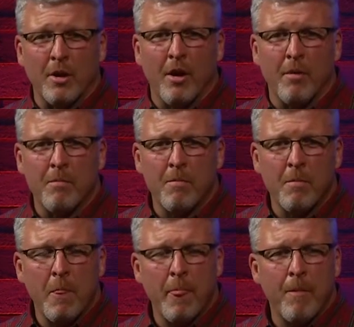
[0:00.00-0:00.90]
Him?
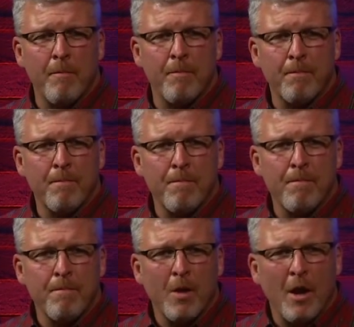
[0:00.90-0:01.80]

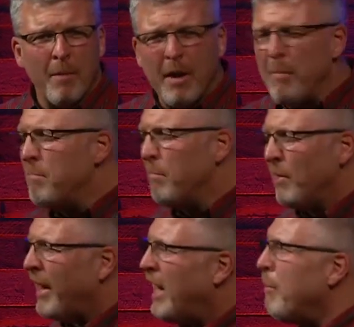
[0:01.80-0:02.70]
Am I
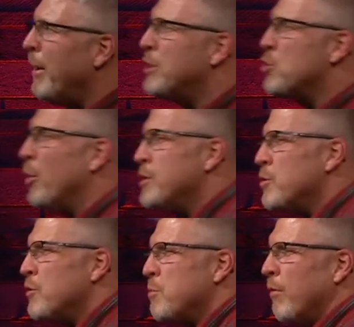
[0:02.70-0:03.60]
laying my
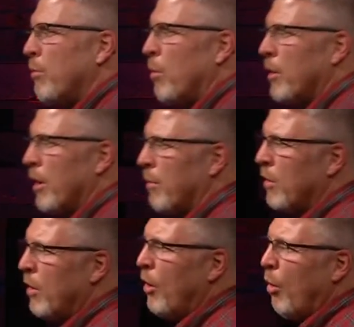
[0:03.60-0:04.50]
treasures before Him?
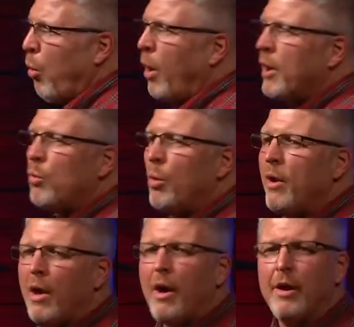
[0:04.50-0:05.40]
What
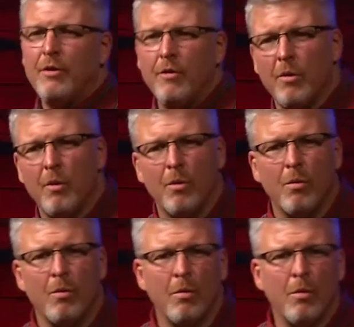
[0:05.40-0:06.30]
will I do
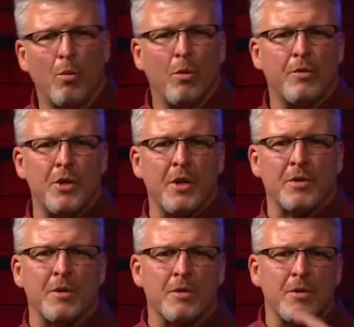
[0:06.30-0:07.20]
with
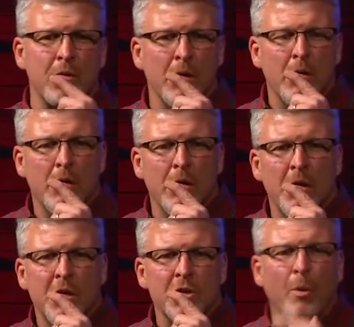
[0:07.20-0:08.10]
Jesus?
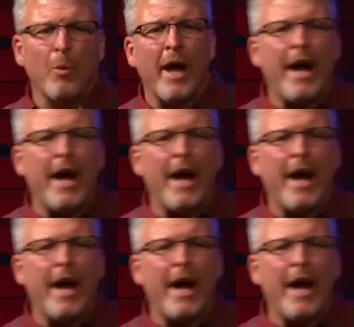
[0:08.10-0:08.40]
So I want to